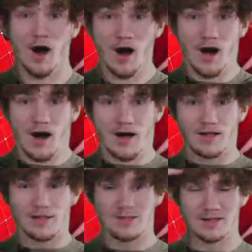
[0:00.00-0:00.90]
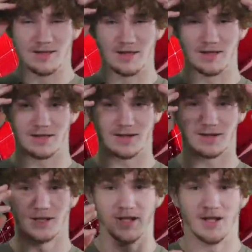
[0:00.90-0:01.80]

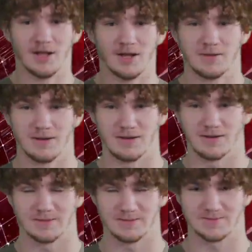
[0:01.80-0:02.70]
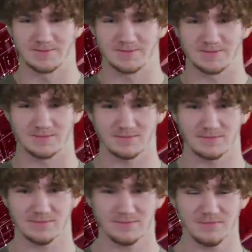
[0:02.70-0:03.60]

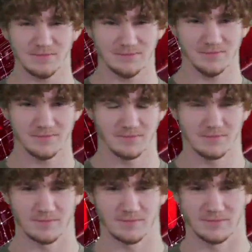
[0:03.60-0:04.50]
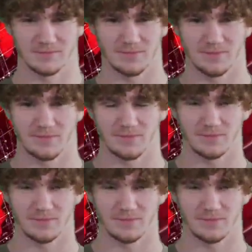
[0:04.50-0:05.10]
This person isn't speaking.